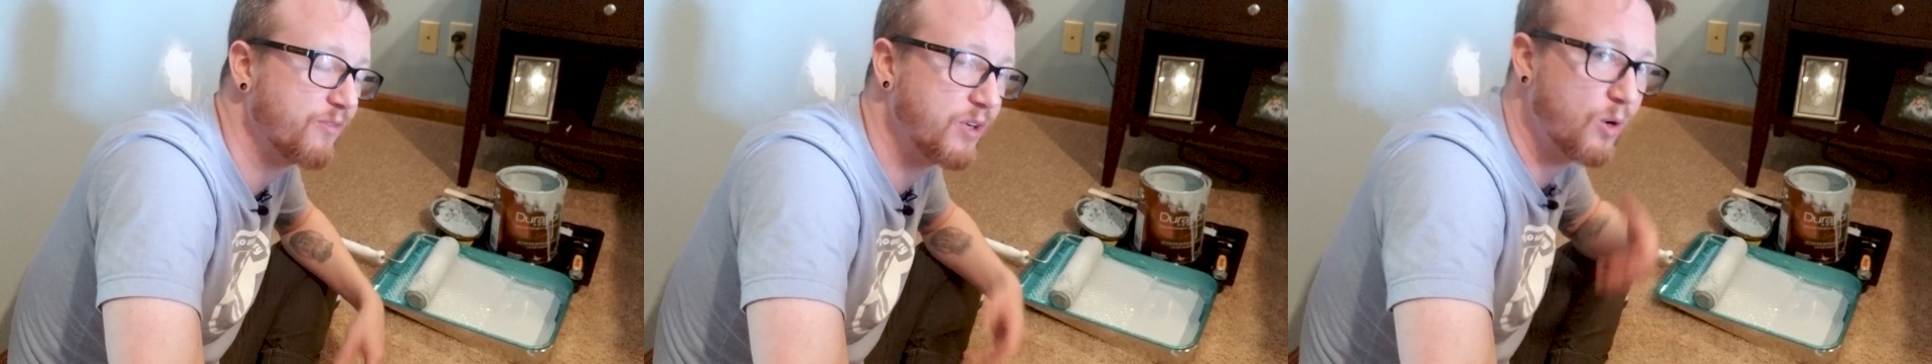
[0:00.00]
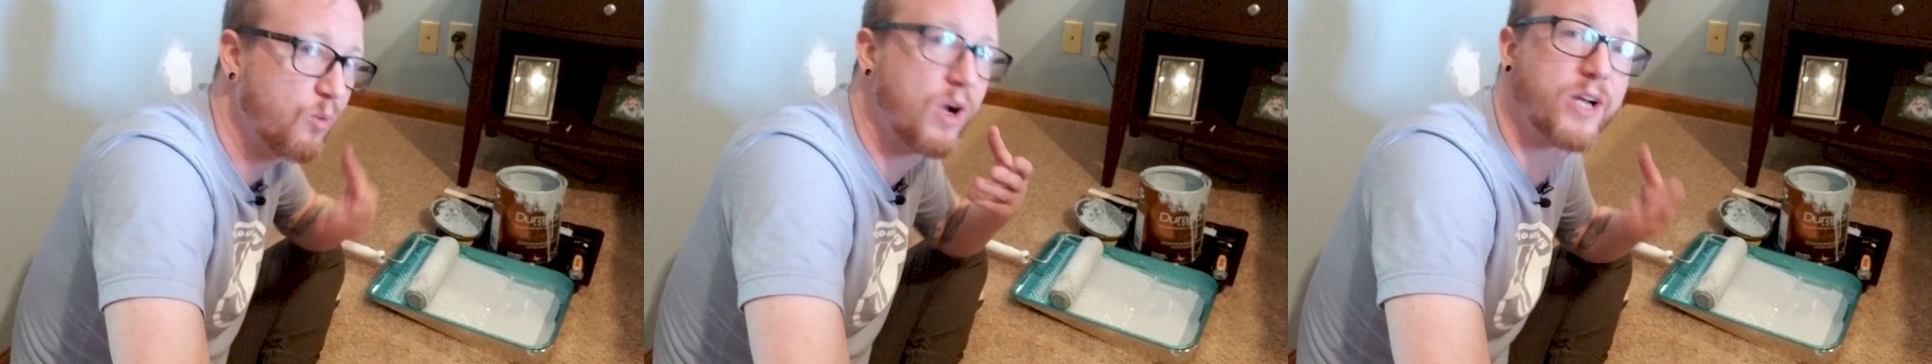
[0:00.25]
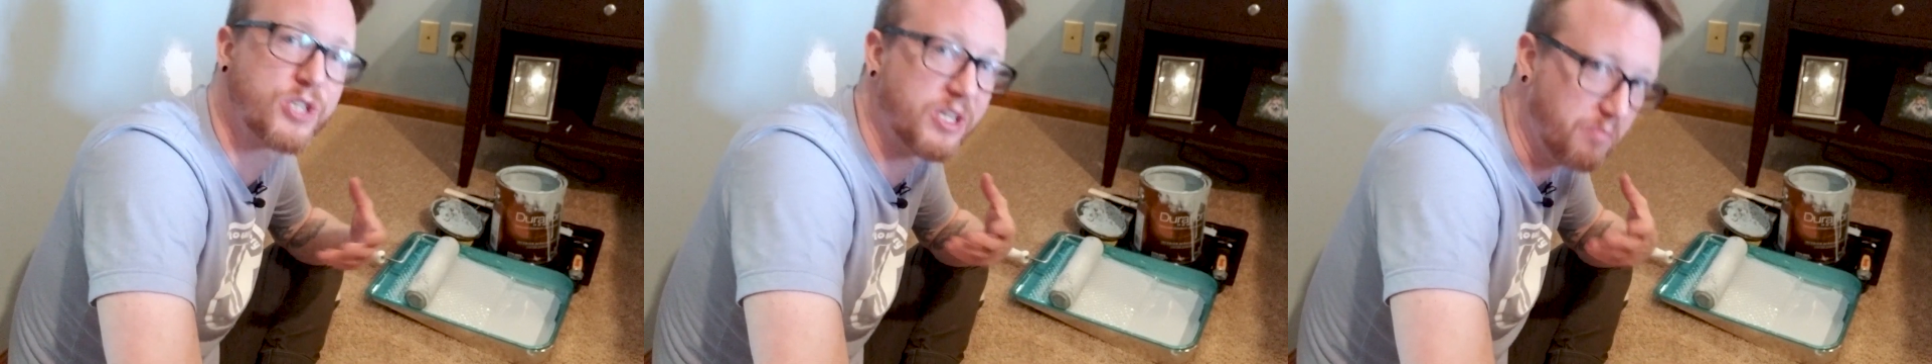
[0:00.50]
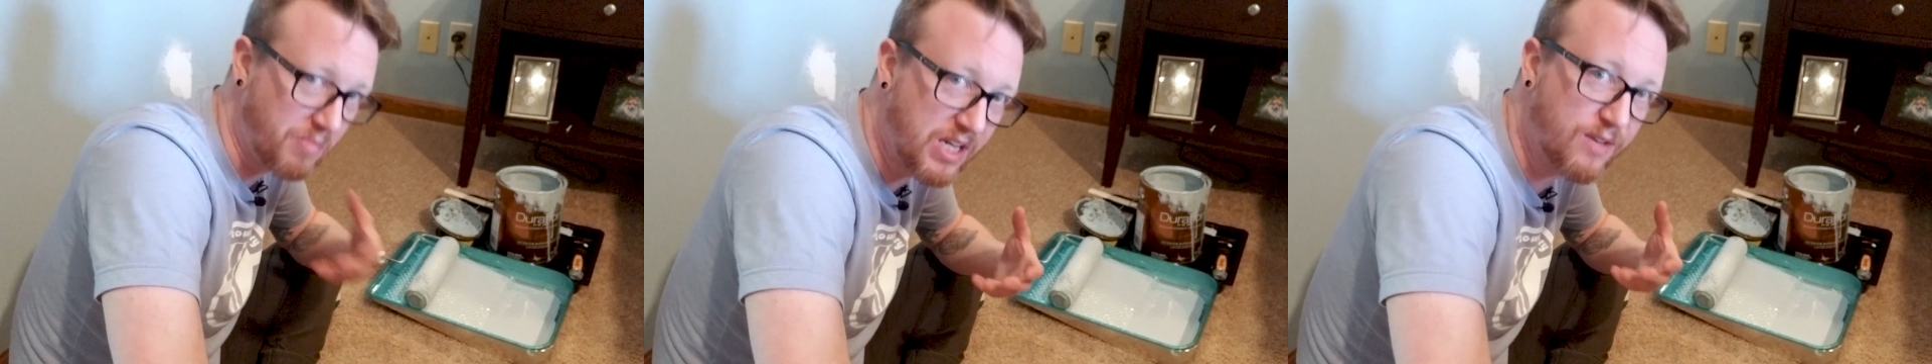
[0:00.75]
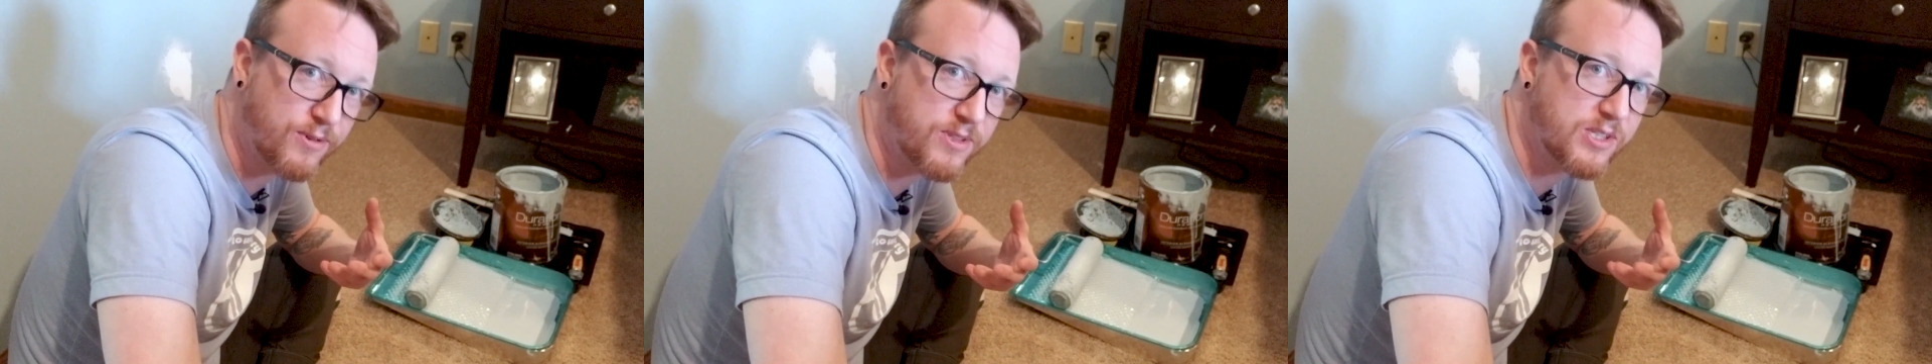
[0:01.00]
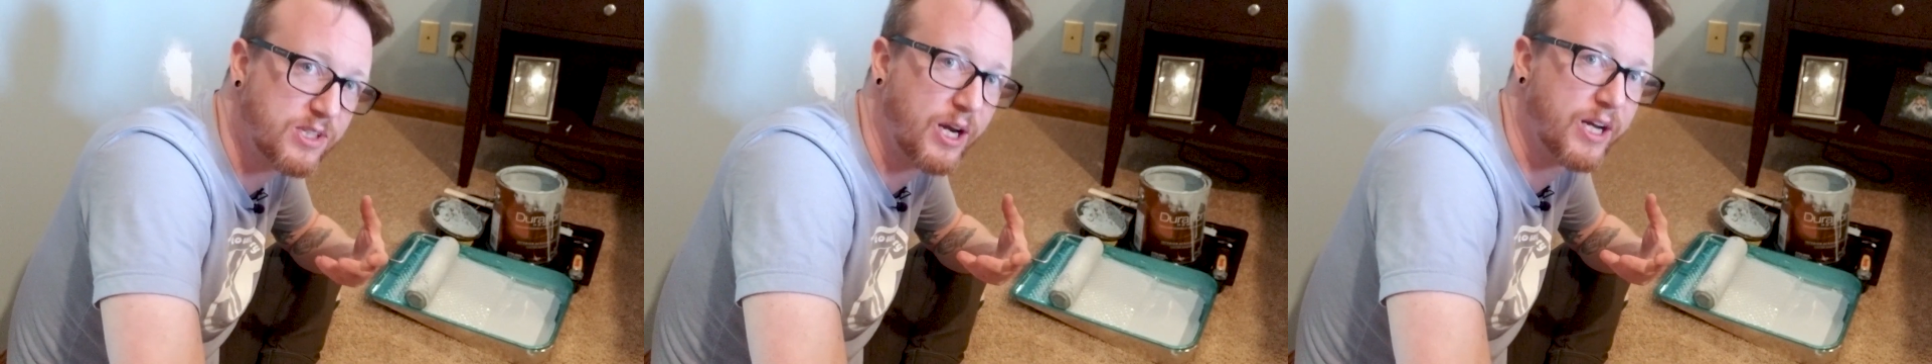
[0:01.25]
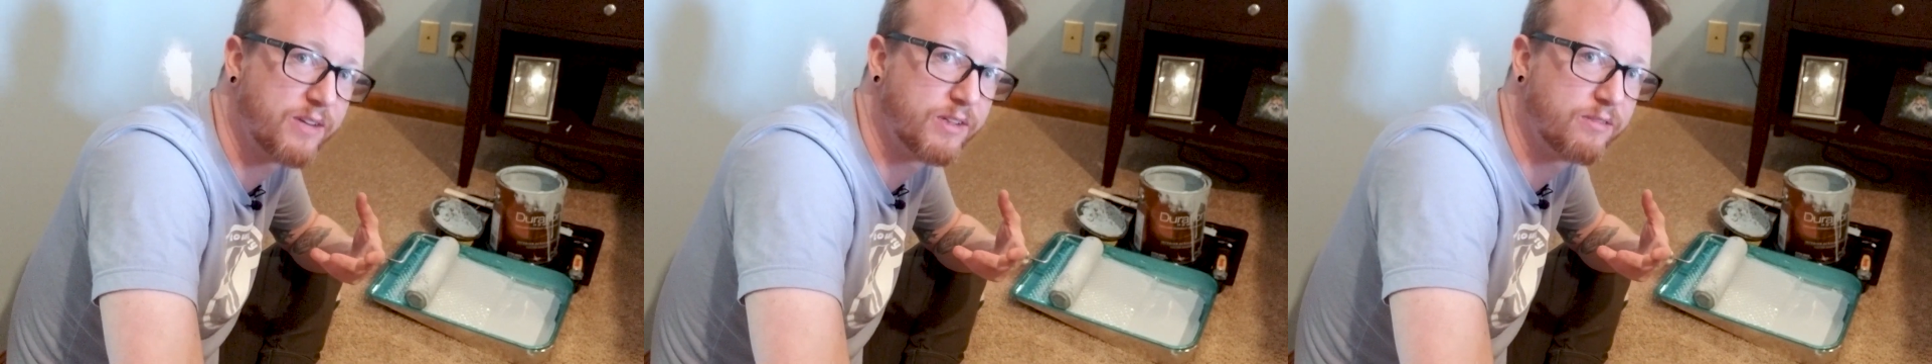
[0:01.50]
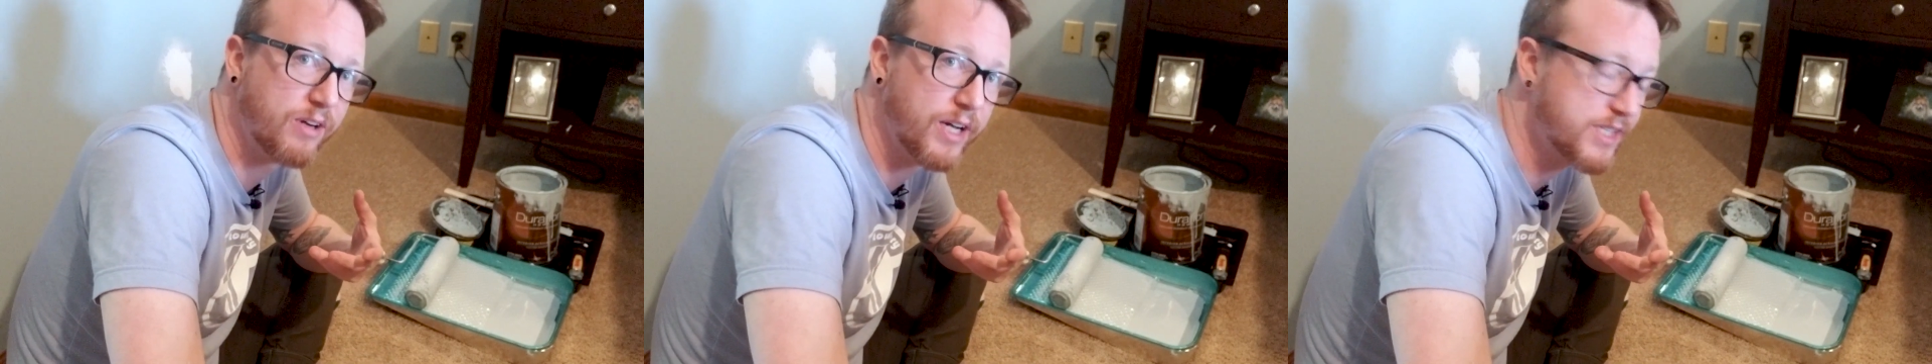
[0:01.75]
you're watching me for this kind of
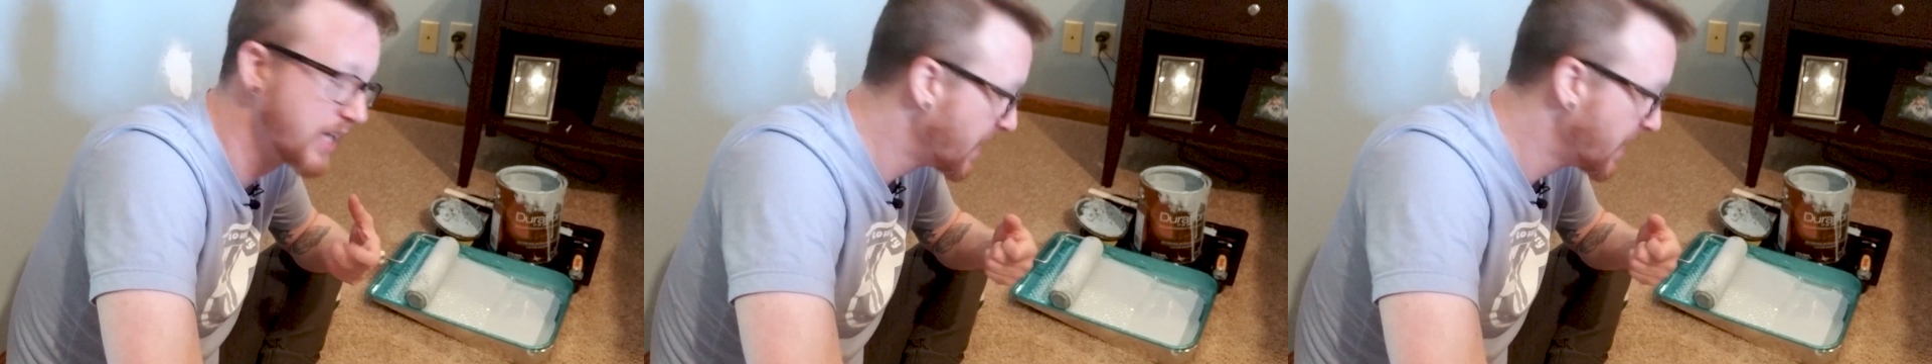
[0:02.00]
advice,